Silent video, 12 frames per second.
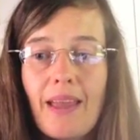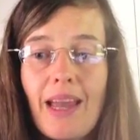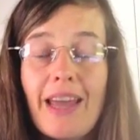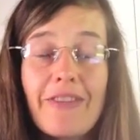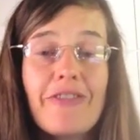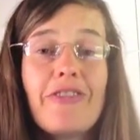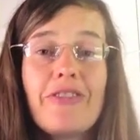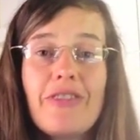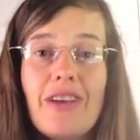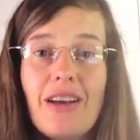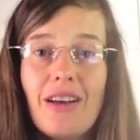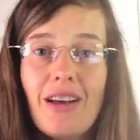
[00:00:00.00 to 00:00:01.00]
if
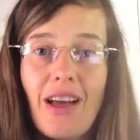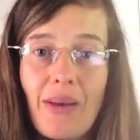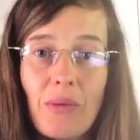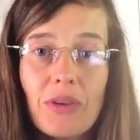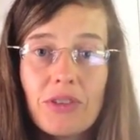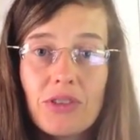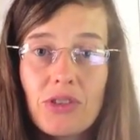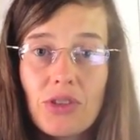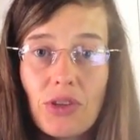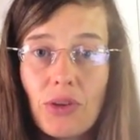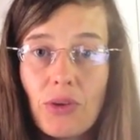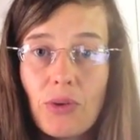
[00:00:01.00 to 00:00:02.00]
I want
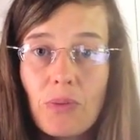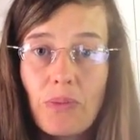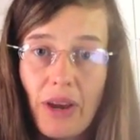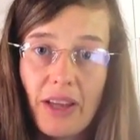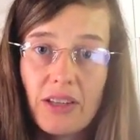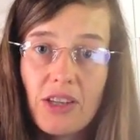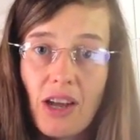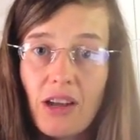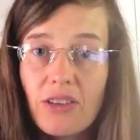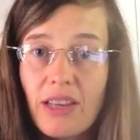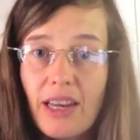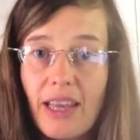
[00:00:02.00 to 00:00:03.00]
to bring a
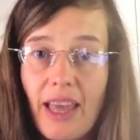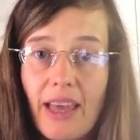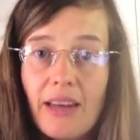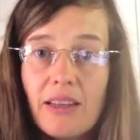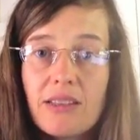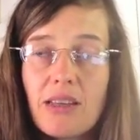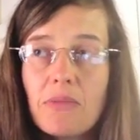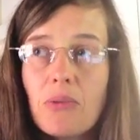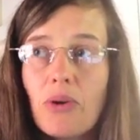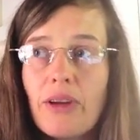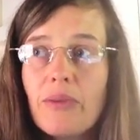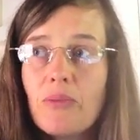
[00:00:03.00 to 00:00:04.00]
child in again at some
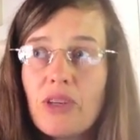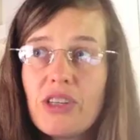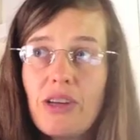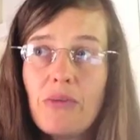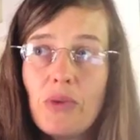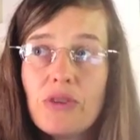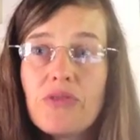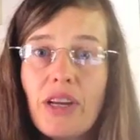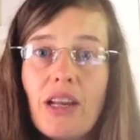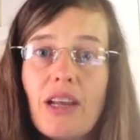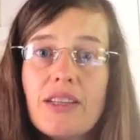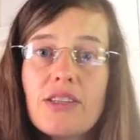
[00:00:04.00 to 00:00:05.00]
point, which I would
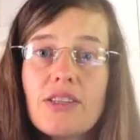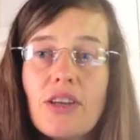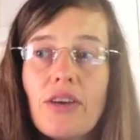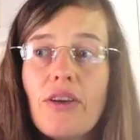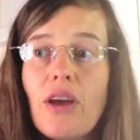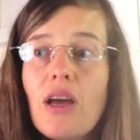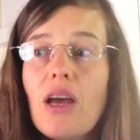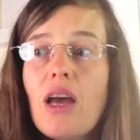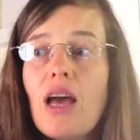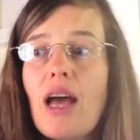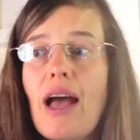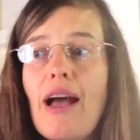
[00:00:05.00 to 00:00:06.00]
really like to do,
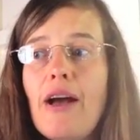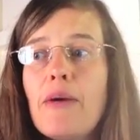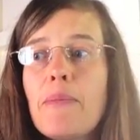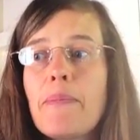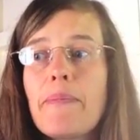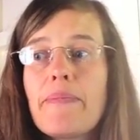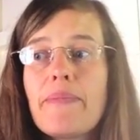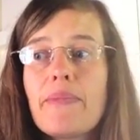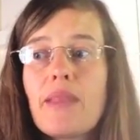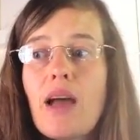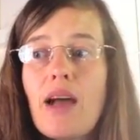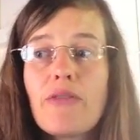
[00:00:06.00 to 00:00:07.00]

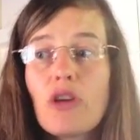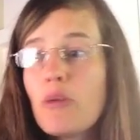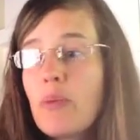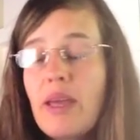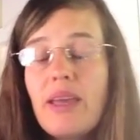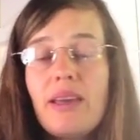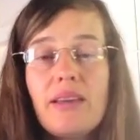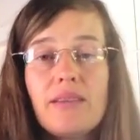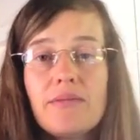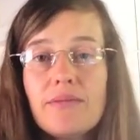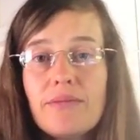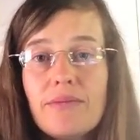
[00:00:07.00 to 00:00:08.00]
I've got to be
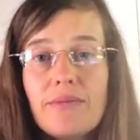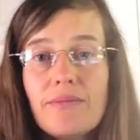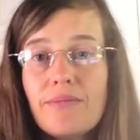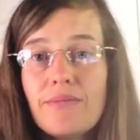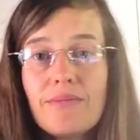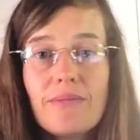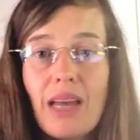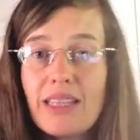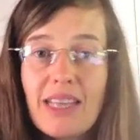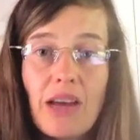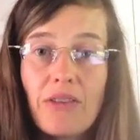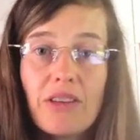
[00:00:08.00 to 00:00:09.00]

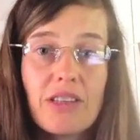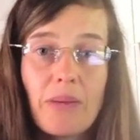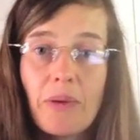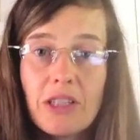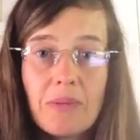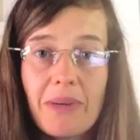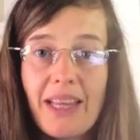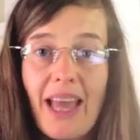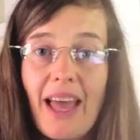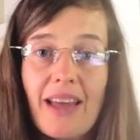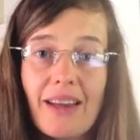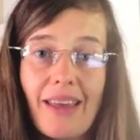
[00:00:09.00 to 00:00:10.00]
as healthy as I possibly
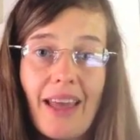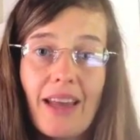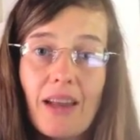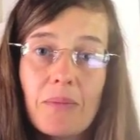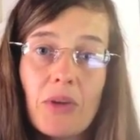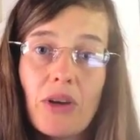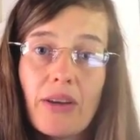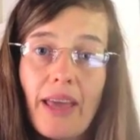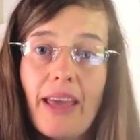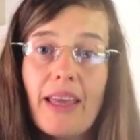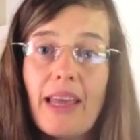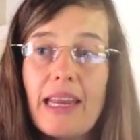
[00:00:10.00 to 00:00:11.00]
can. Again, I'm not
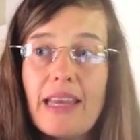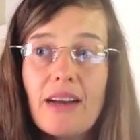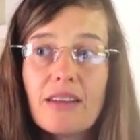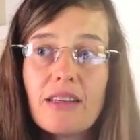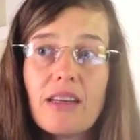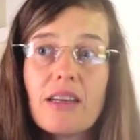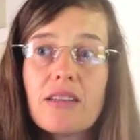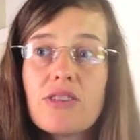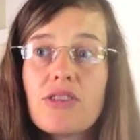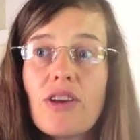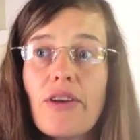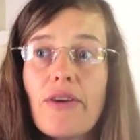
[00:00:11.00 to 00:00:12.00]
getting any younger,
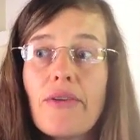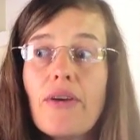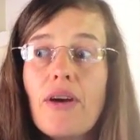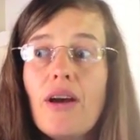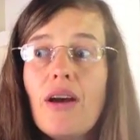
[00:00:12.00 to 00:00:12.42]
so